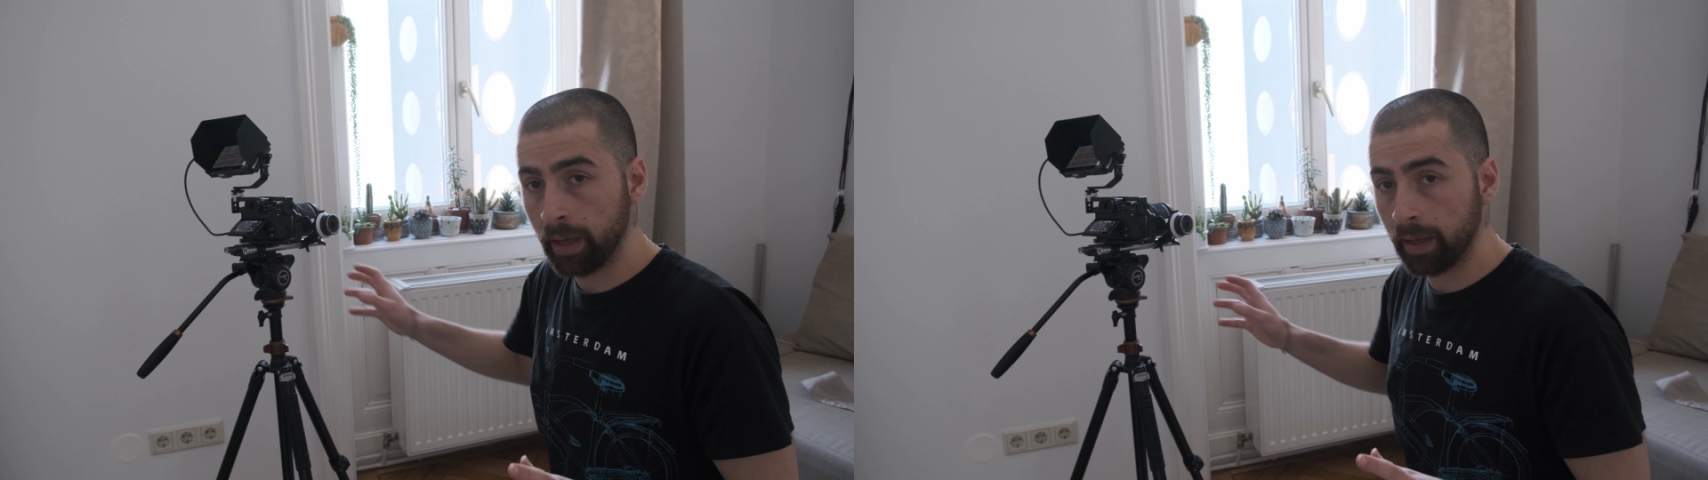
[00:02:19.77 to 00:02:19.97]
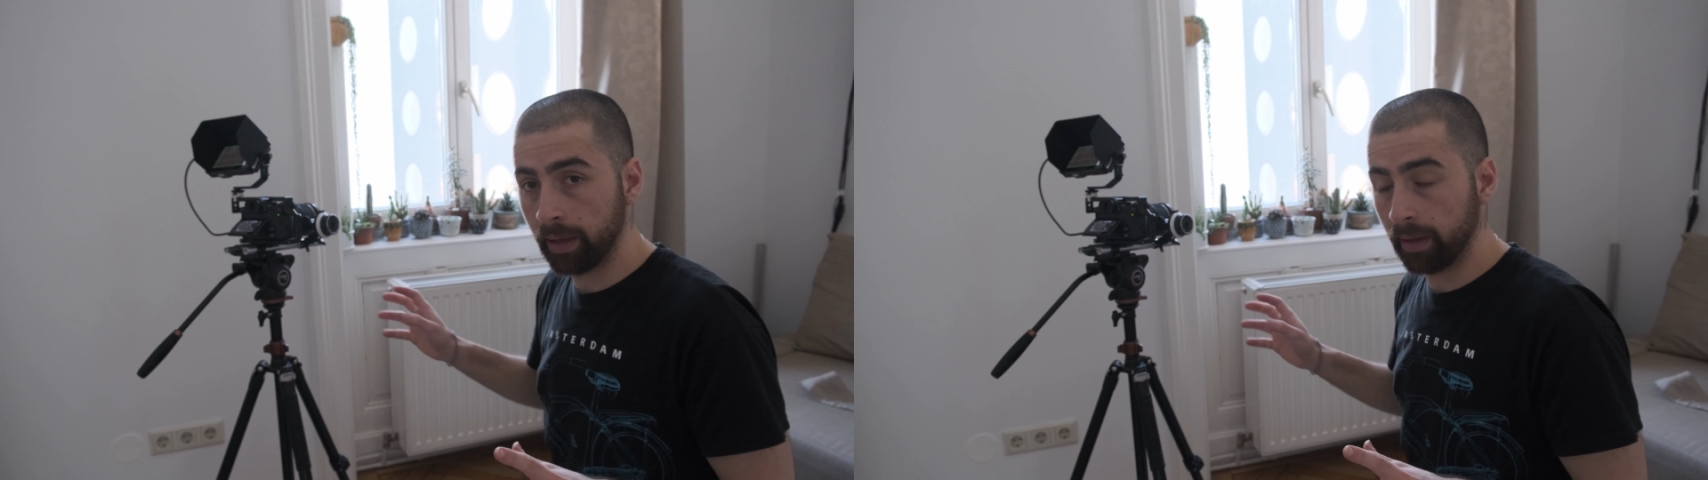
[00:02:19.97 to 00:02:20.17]

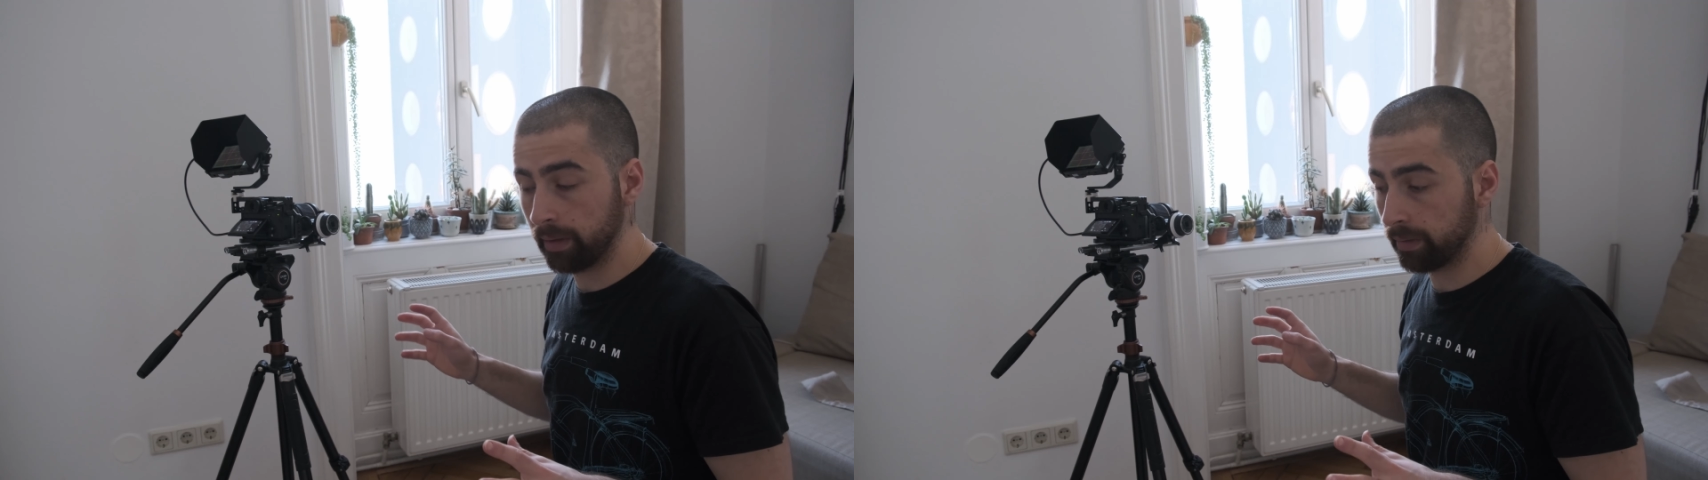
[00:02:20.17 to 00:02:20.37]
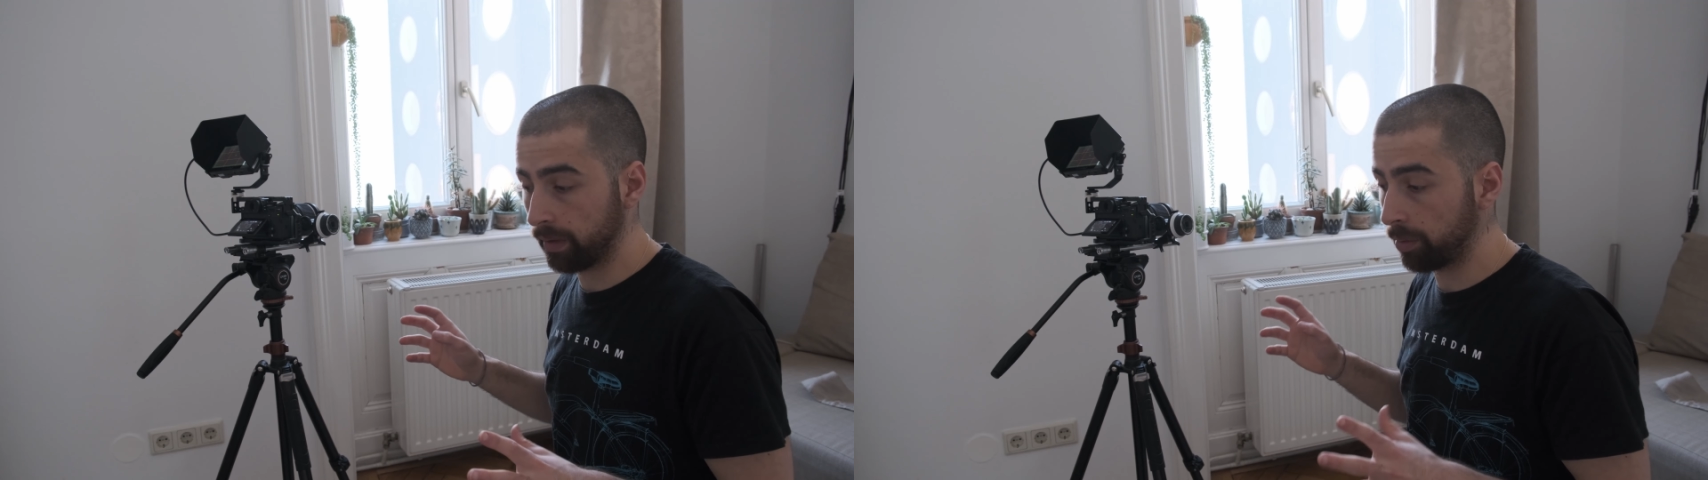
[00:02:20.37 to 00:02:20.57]

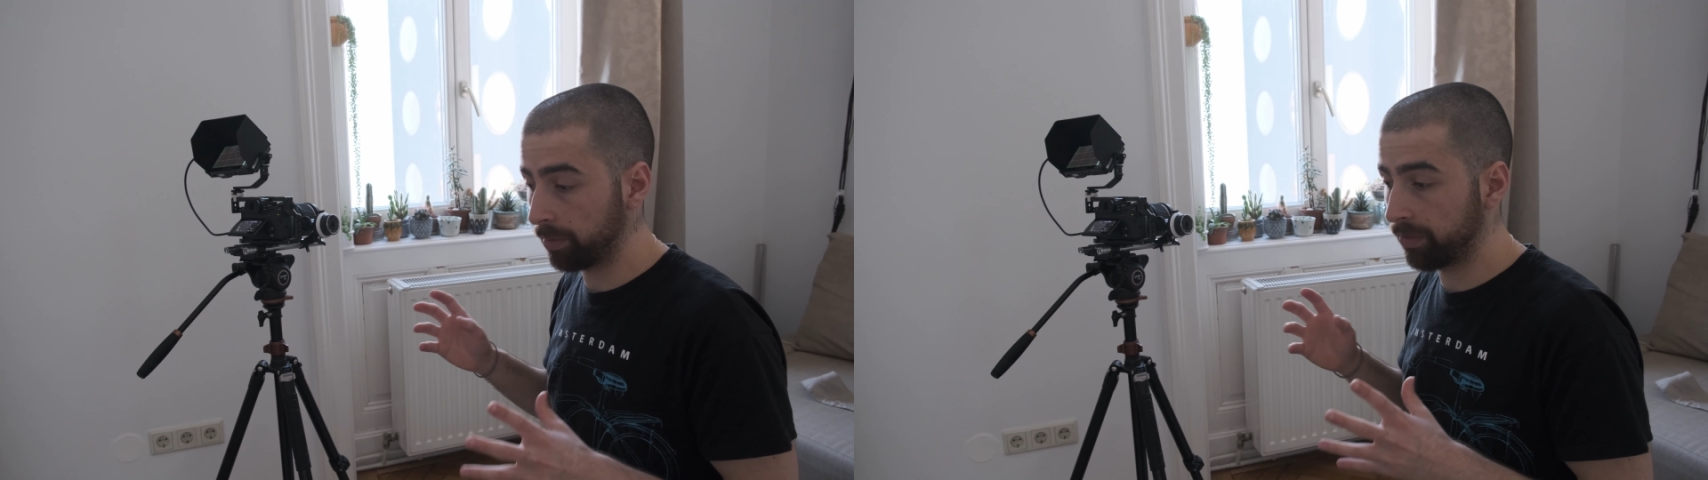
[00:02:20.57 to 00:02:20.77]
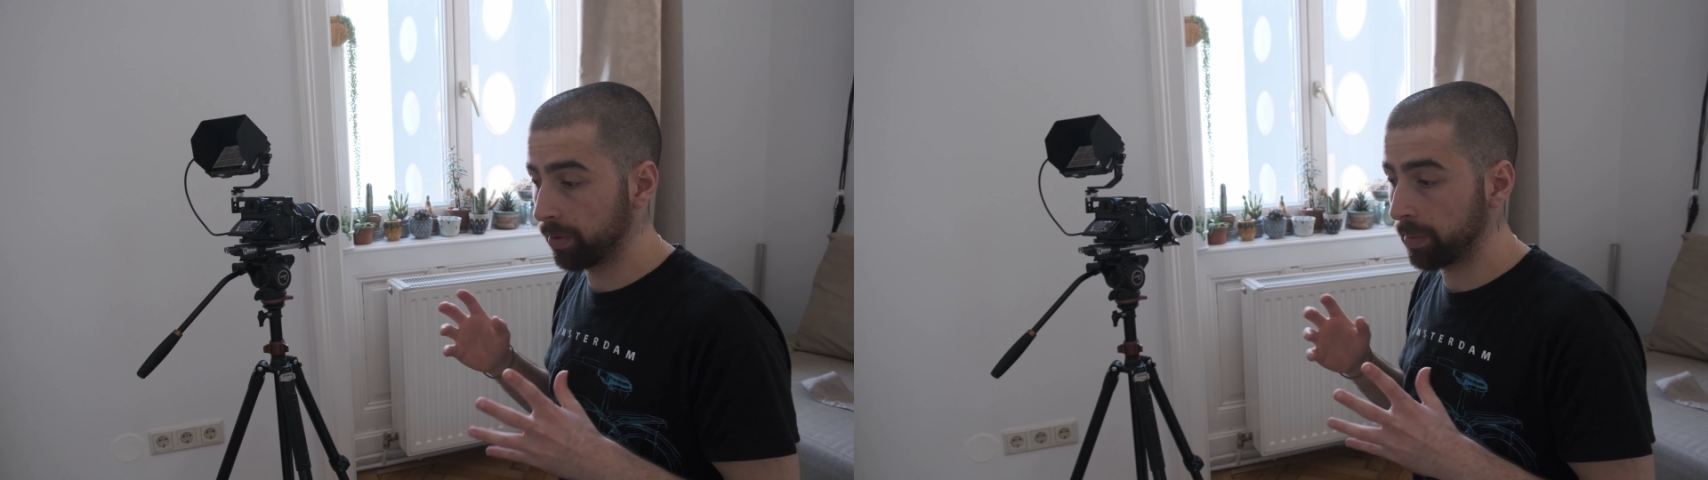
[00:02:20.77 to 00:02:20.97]
is I'll be
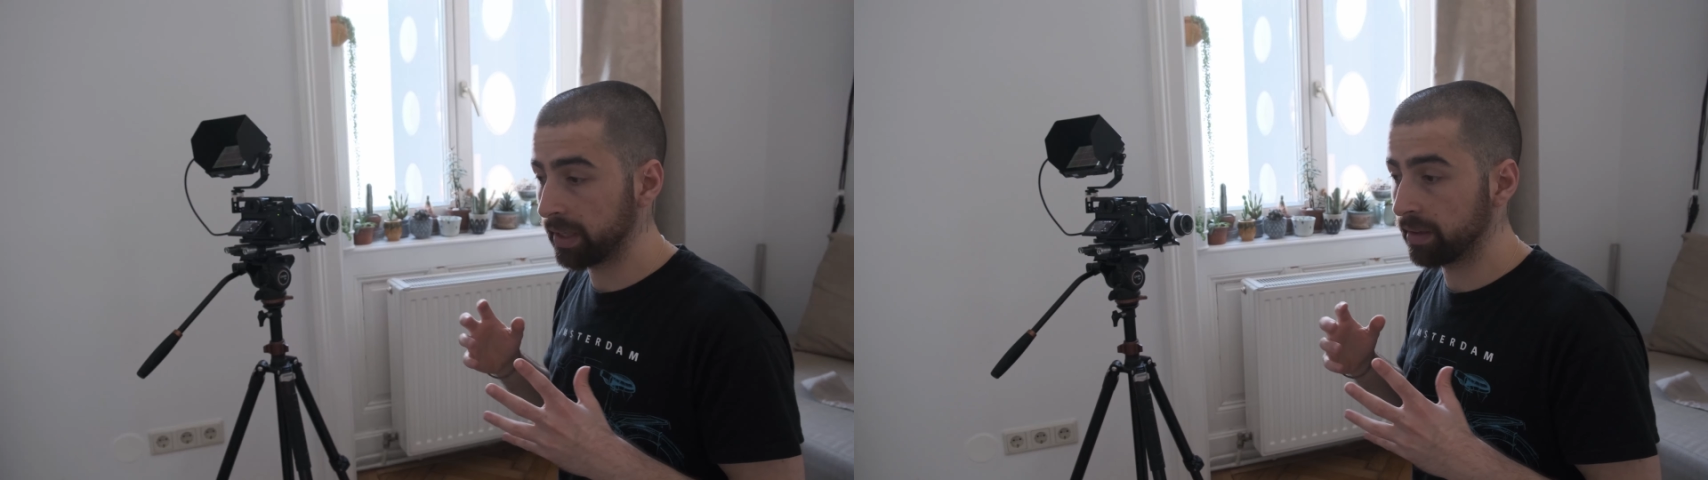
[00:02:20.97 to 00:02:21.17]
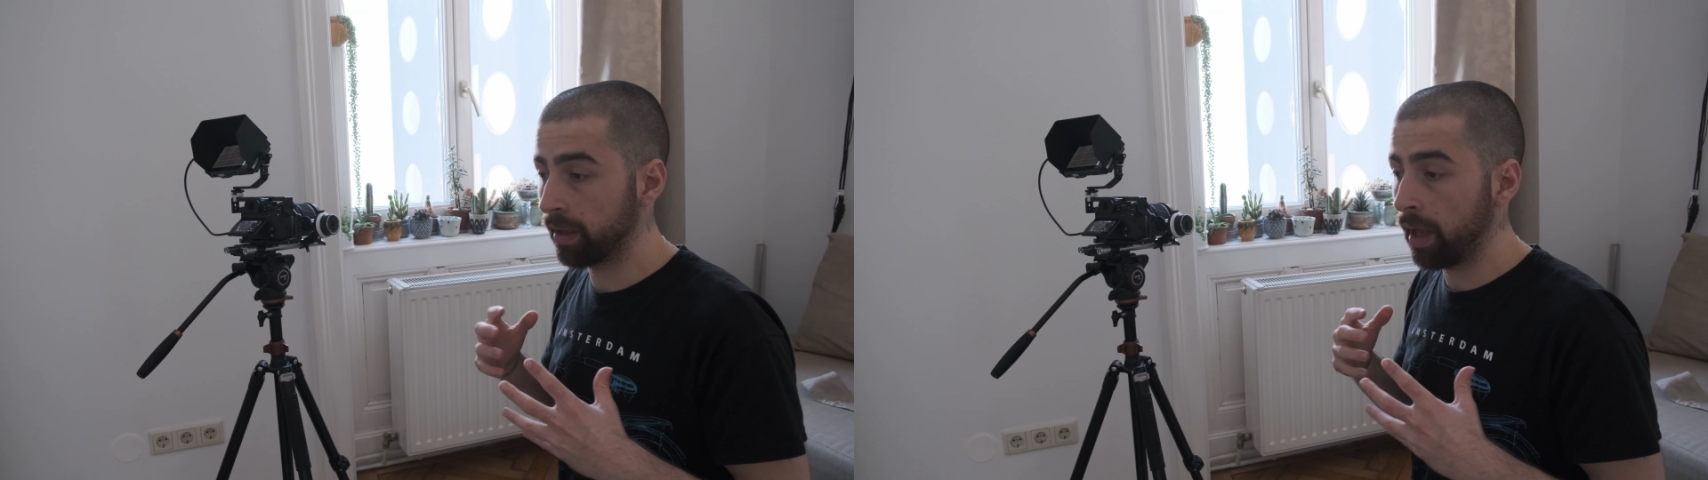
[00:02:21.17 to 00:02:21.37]
filming
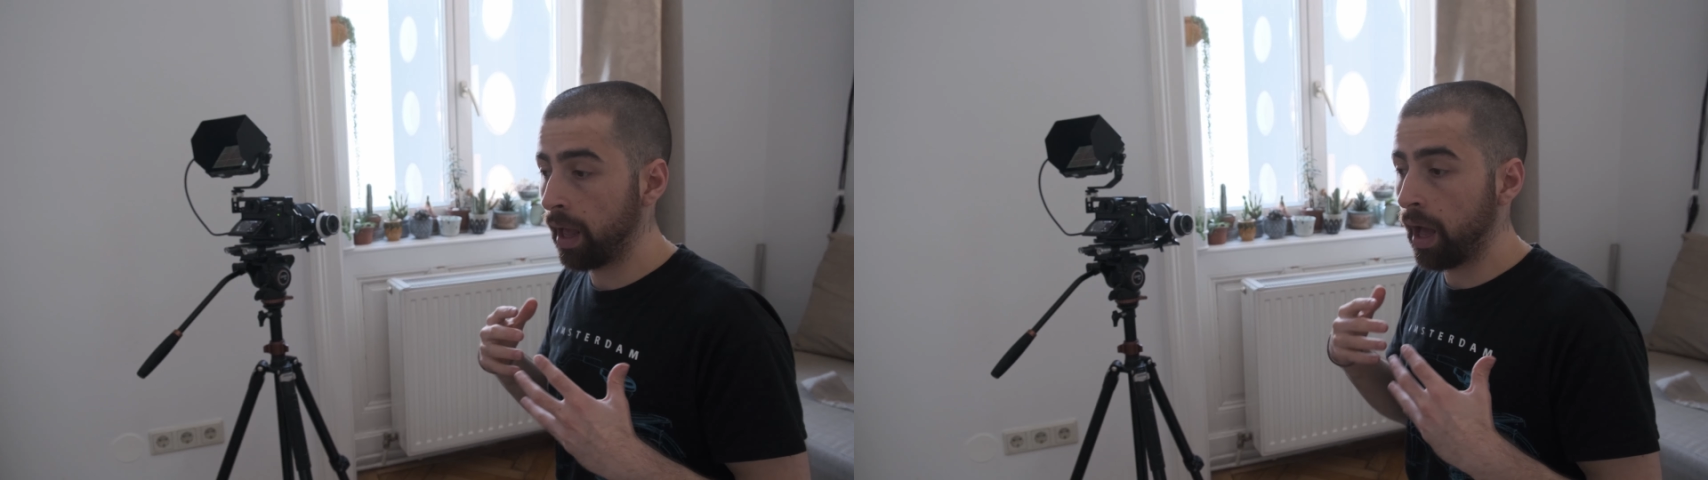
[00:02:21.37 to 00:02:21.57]
in the